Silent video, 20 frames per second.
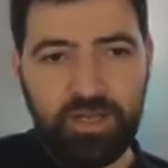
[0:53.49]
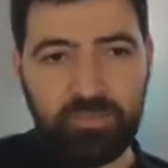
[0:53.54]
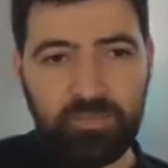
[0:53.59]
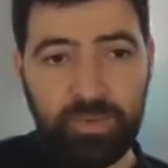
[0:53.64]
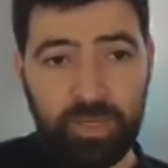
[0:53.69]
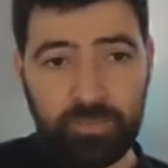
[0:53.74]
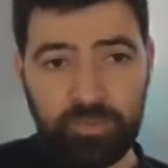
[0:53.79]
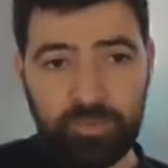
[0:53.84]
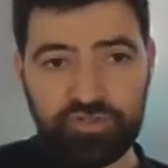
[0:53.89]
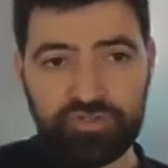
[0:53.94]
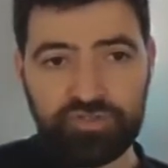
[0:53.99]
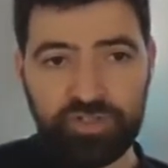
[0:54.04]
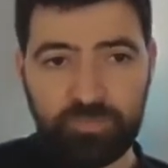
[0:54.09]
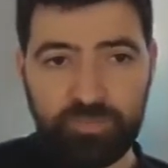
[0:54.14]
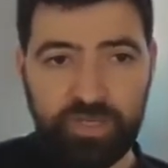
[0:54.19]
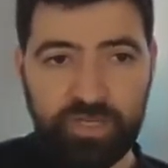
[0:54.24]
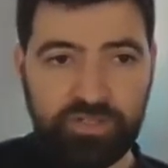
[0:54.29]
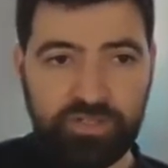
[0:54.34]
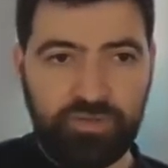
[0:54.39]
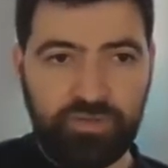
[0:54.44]
My personal
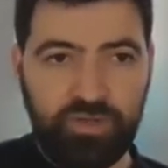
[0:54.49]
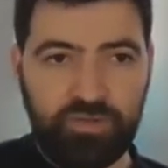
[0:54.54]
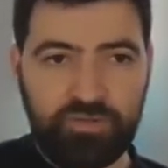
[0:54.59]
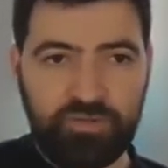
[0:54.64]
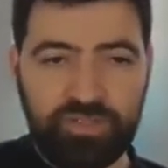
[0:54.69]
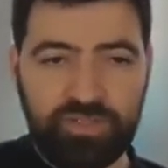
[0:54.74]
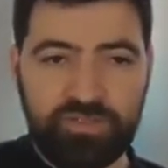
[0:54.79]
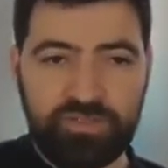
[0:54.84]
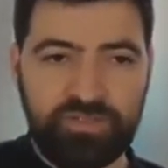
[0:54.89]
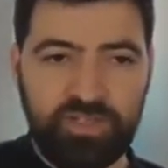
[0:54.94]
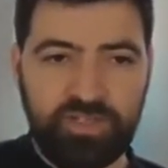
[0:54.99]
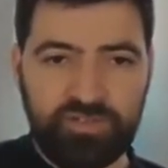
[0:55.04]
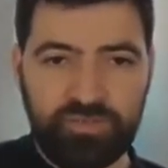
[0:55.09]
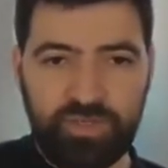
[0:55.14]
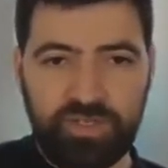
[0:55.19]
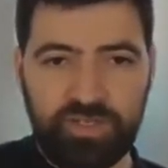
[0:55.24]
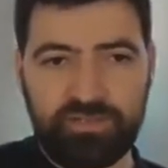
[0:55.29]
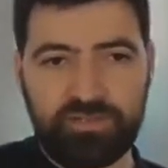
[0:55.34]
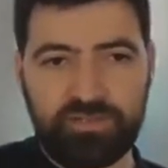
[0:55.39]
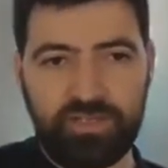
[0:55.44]
background is
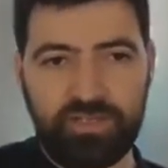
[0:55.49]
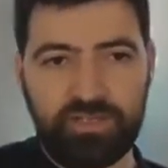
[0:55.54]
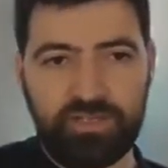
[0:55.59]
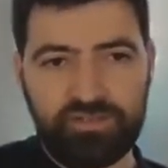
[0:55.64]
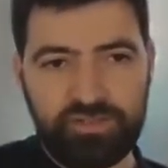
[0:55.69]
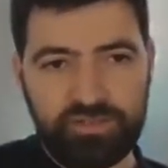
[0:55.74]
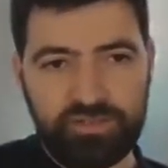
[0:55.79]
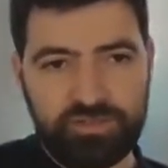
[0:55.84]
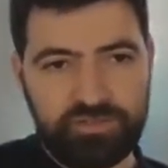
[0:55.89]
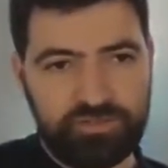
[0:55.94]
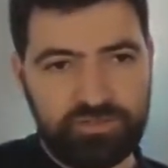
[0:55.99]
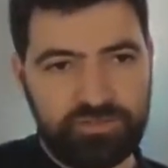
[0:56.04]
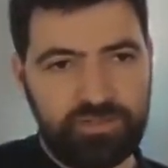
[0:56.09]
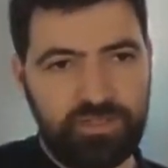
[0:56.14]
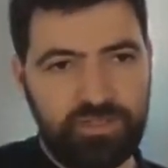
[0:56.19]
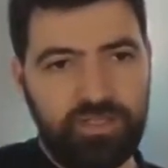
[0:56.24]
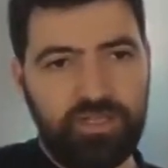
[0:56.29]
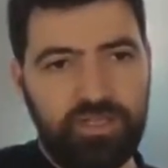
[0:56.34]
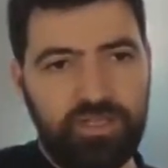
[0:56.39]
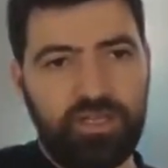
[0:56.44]
Israeli intelligence.
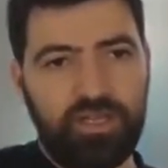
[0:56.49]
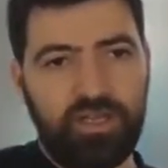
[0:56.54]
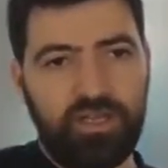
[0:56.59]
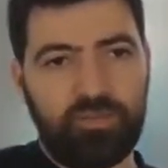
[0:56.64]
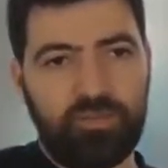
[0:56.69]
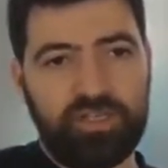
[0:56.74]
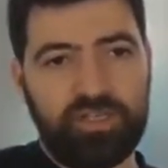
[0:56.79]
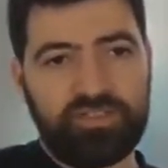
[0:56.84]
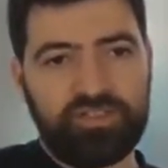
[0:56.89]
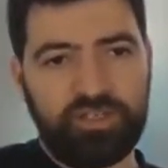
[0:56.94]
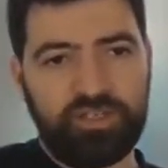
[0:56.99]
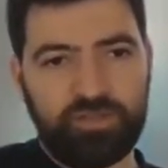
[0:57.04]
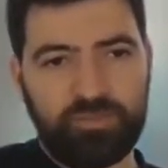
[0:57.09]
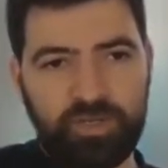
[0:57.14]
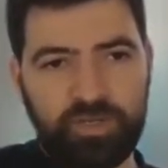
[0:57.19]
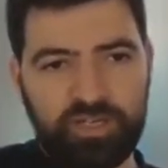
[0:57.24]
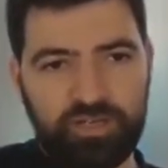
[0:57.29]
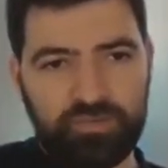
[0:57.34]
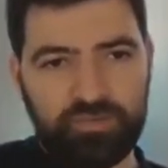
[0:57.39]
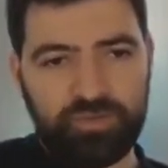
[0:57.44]
I started
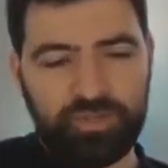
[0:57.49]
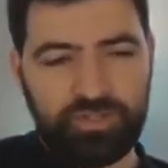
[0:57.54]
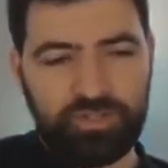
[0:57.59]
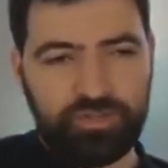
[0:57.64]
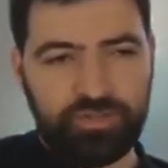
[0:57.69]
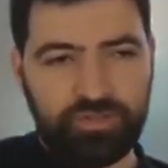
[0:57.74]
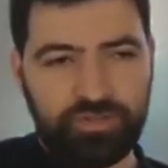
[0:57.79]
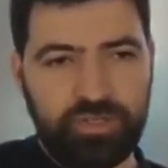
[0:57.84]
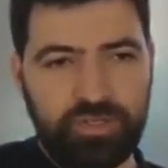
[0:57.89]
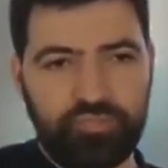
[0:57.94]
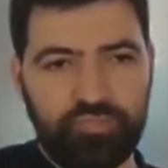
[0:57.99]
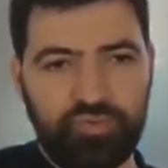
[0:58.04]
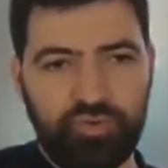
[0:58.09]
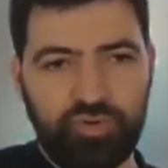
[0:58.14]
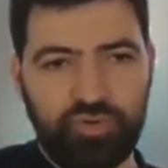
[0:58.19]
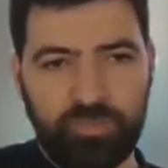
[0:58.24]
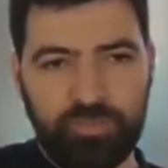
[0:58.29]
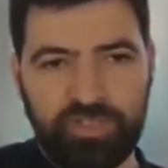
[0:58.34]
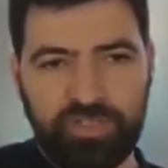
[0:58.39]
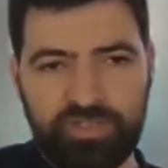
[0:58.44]
my career in a
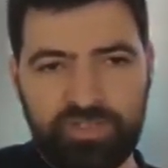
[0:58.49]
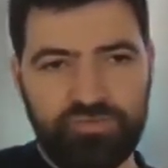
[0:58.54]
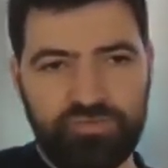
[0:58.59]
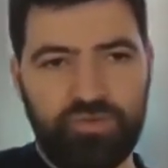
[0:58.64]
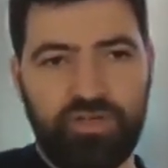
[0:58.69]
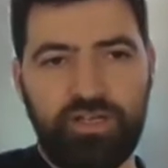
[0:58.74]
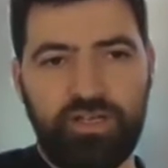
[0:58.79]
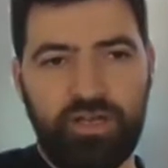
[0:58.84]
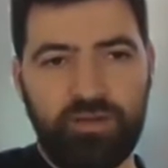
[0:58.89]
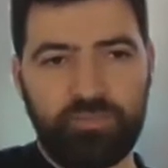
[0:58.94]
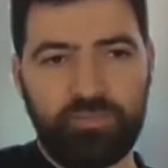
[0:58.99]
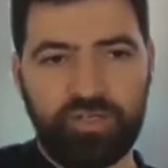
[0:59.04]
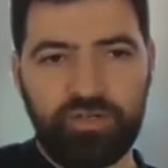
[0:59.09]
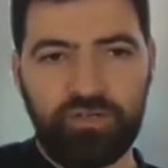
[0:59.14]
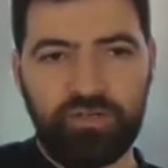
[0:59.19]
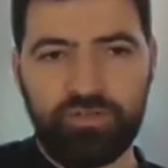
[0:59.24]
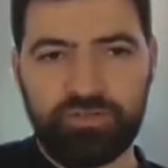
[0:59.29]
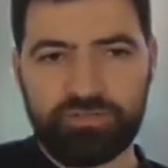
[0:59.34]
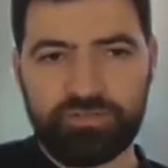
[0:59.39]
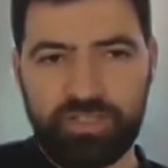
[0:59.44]
program in the Israeli army
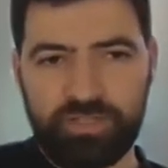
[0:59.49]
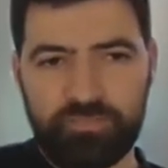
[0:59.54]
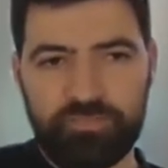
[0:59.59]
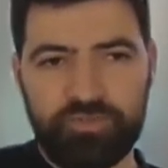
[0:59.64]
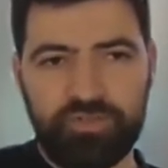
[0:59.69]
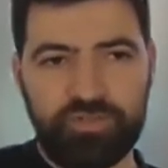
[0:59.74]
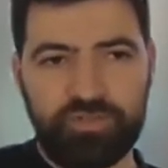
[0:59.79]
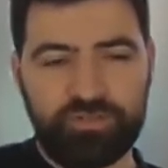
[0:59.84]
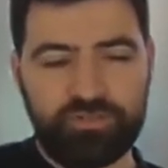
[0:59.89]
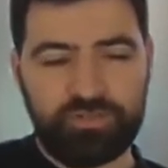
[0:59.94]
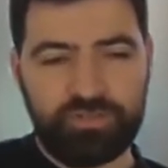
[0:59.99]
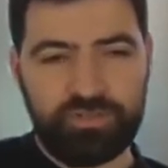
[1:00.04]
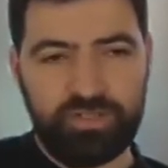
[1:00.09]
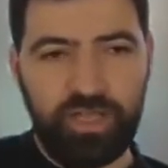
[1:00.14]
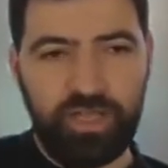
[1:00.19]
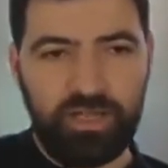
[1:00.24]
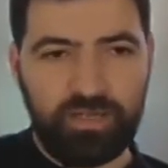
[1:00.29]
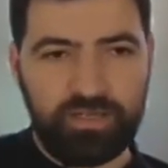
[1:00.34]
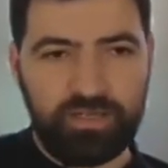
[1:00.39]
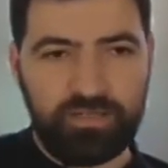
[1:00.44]
called Atidot,
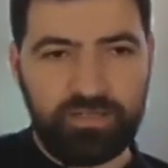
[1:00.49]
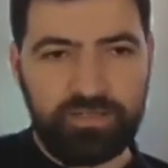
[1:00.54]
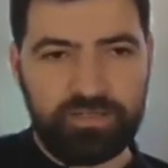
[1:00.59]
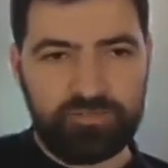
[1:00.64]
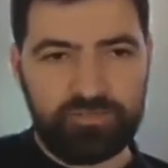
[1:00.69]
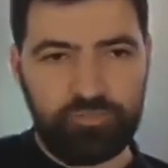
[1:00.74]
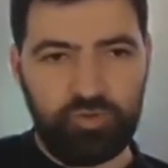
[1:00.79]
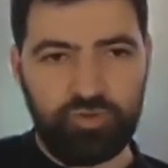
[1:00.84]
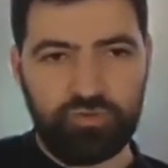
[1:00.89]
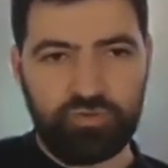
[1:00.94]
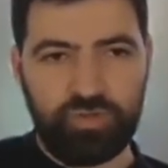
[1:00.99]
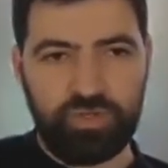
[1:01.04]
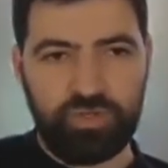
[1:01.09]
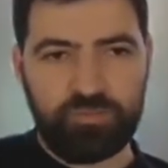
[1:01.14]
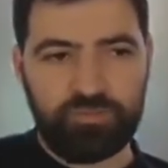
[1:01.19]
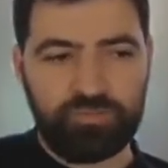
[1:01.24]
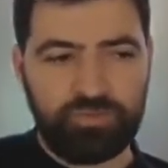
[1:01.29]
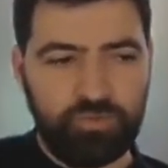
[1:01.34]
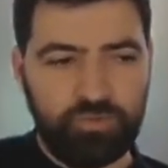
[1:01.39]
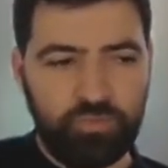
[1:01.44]
and in this
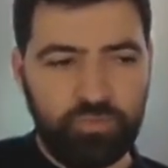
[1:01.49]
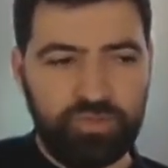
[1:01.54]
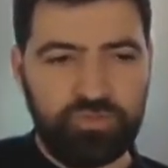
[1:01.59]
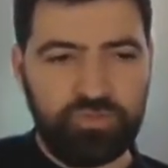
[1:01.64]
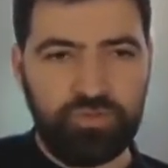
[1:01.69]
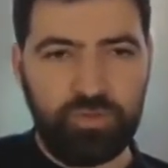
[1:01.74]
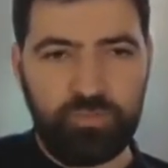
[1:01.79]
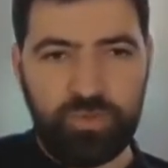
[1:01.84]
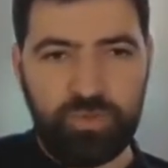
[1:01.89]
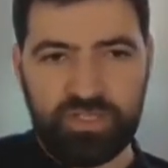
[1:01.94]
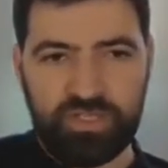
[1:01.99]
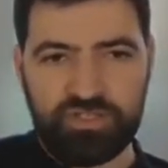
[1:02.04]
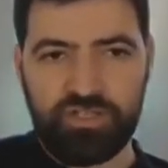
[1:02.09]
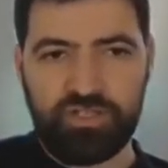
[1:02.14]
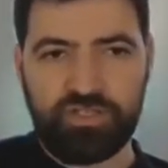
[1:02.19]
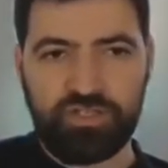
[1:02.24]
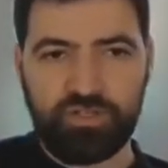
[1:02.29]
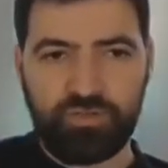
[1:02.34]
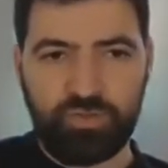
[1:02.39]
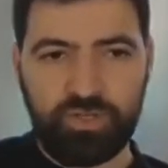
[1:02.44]
program we do a
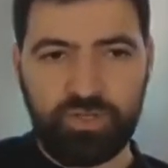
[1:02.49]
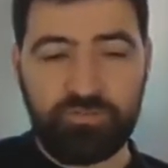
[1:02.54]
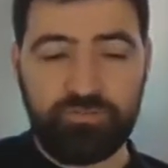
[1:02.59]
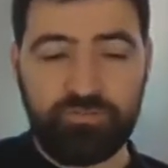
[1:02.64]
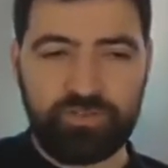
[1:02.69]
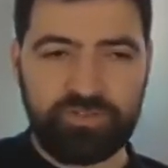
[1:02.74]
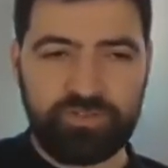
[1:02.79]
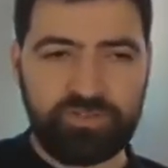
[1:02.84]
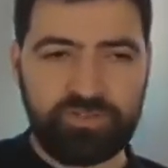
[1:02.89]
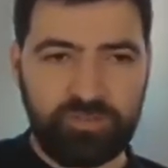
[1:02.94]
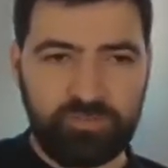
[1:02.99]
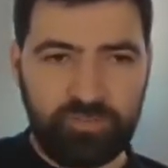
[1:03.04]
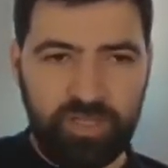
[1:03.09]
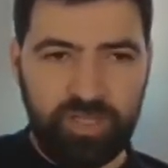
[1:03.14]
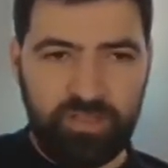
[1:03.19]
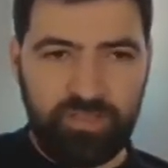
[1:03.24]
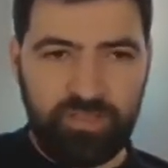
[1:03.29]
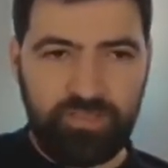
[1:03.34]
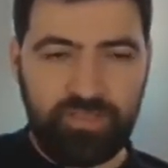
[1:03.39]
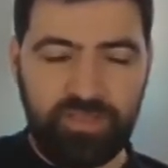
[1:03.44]
bachelor degree in physics and
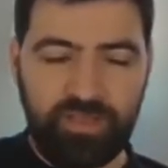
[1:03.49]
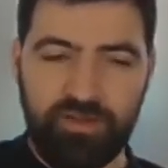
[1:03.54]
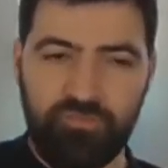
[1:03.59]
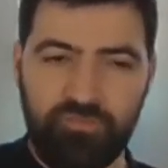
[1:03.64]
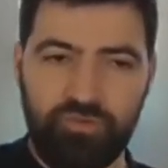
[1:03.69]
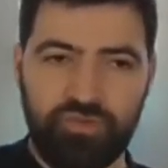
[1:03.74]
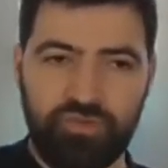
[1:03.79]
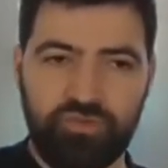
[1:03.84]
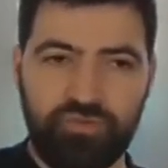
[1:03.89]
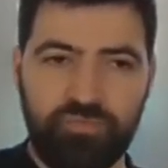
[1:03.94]
math, and we do